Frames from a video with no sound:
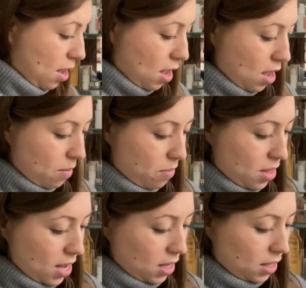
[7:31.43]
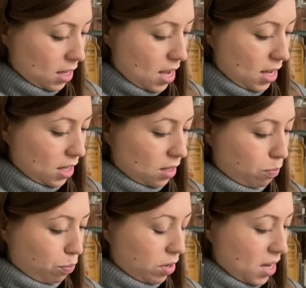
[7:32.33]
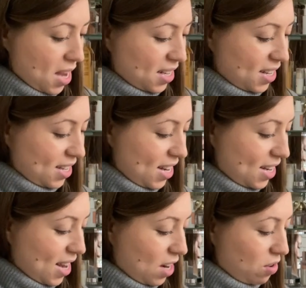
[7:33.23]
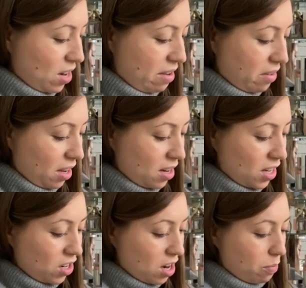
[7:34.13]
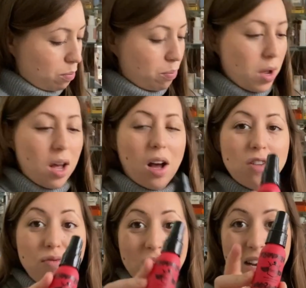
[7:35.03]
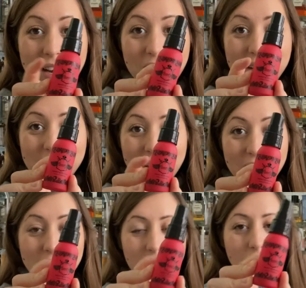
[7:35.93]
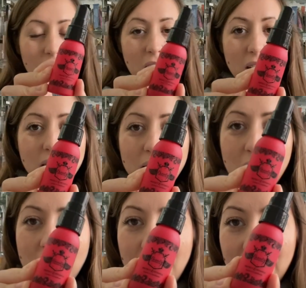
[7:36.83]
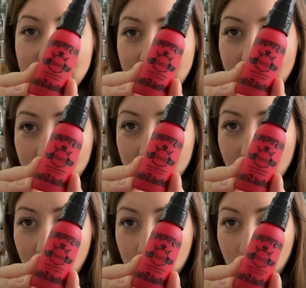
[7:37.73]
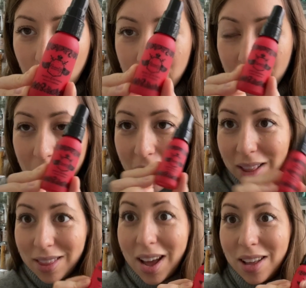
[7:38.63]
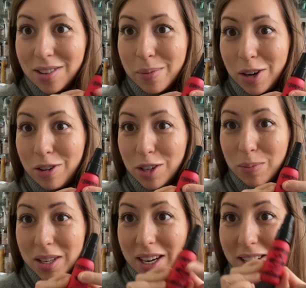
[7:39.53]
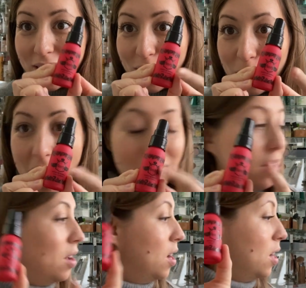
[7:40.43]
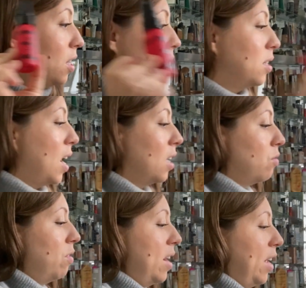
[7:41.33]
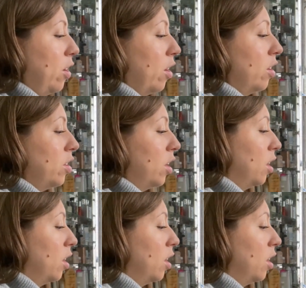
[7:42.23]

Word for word: Um, this is Protect and Detangle Leave-In Conditioner I really liked this. I got this as a little sample. I might add that to my Christmas list as well, because that's really good.